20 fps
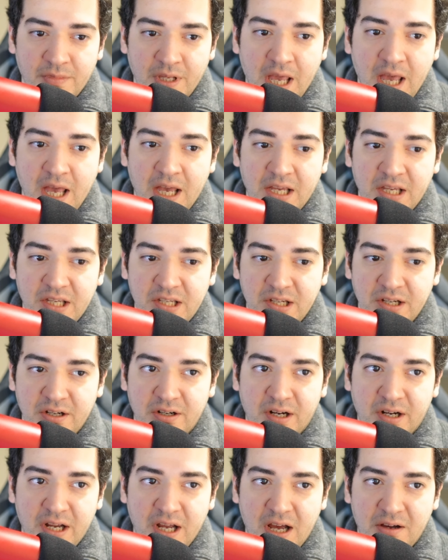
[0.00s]
Here
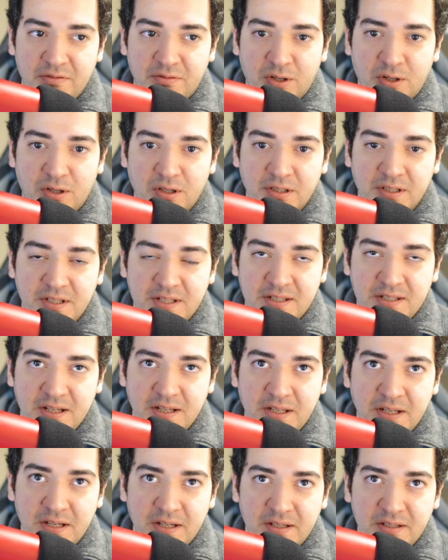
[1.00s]
I have all the
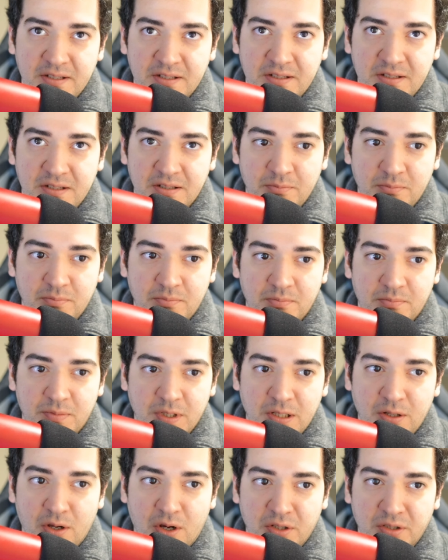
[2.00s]
settings
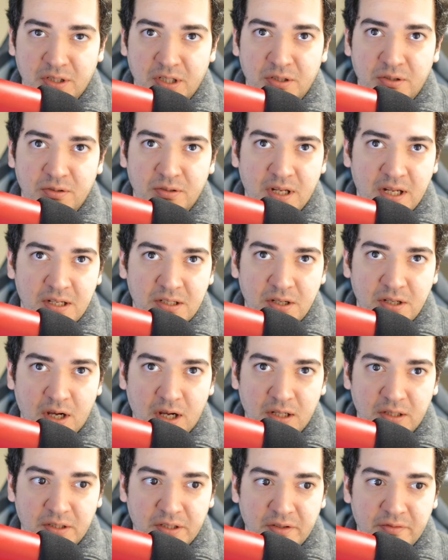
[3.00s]
belonging to that
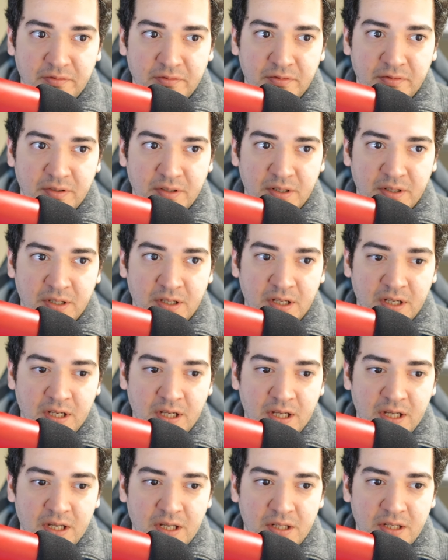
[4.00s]
TileDef.
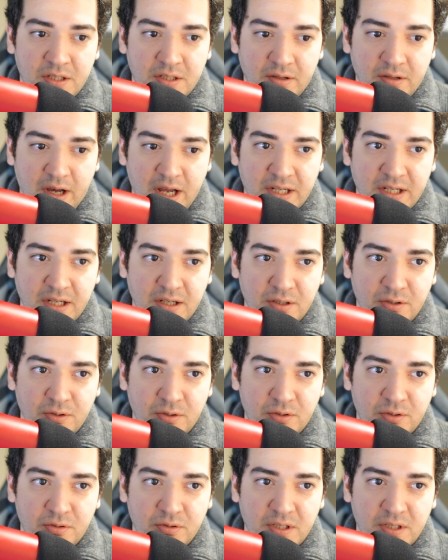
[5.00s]
So I can go
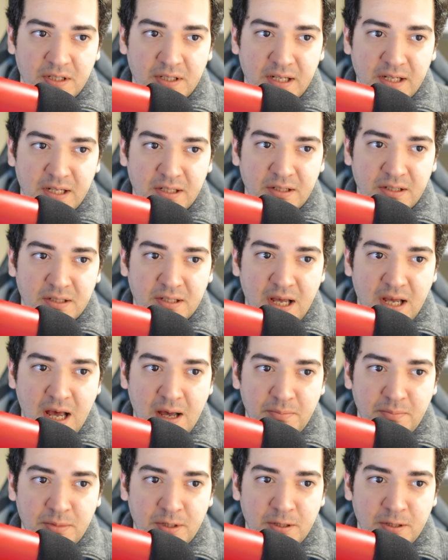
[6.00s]
to the data tab,